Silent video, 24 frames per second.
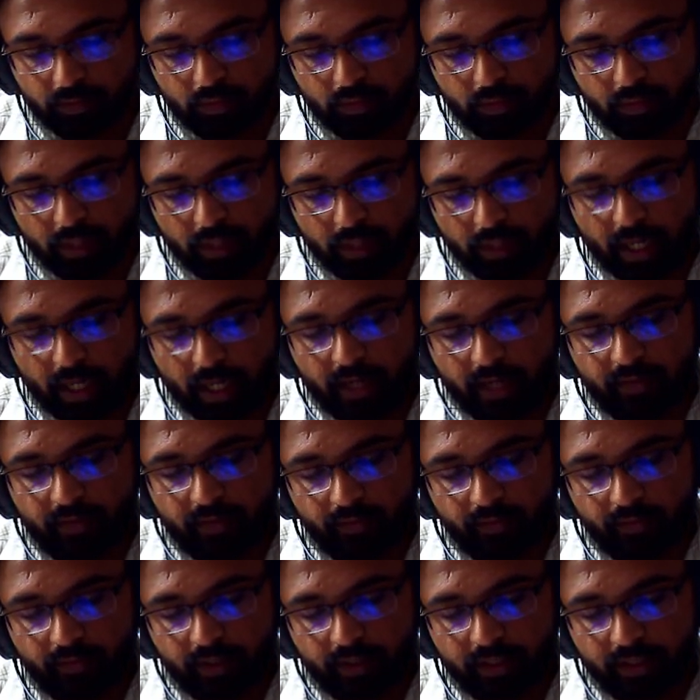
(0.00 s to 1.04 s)
and
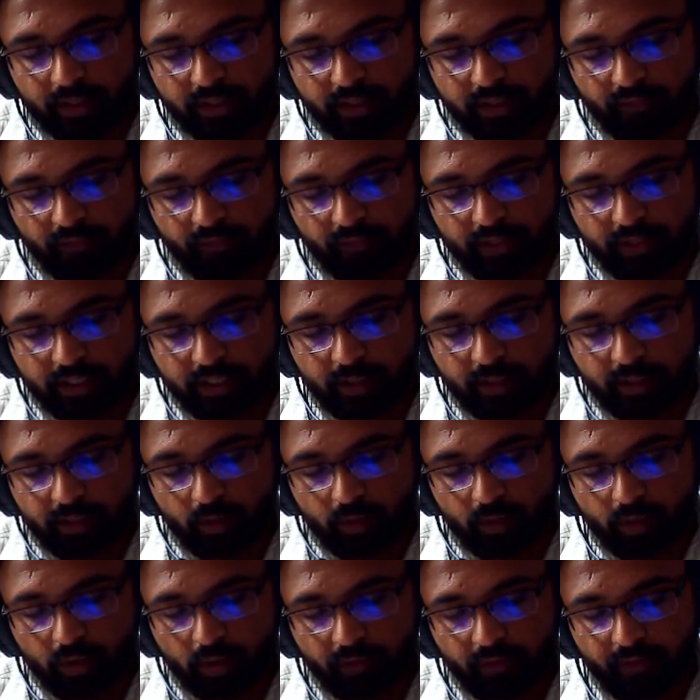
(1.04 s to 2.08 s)
with sufficient amount
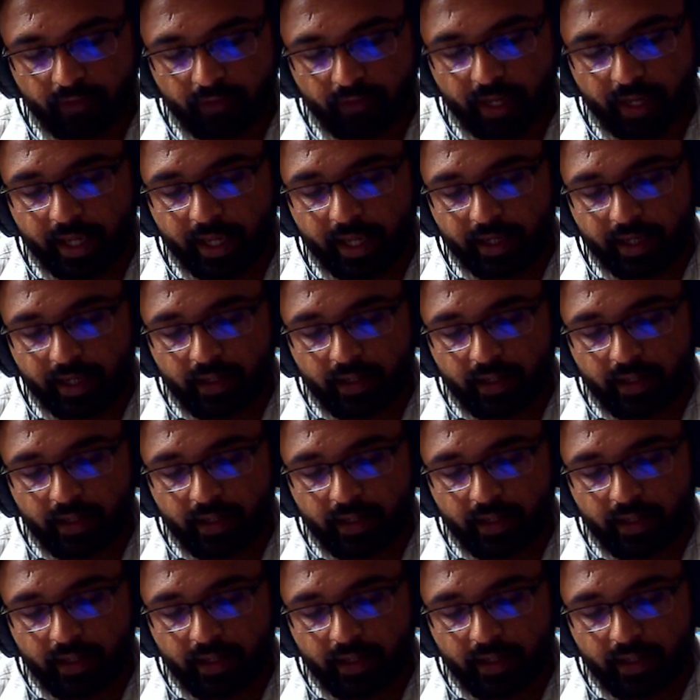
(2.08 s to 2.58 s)
of air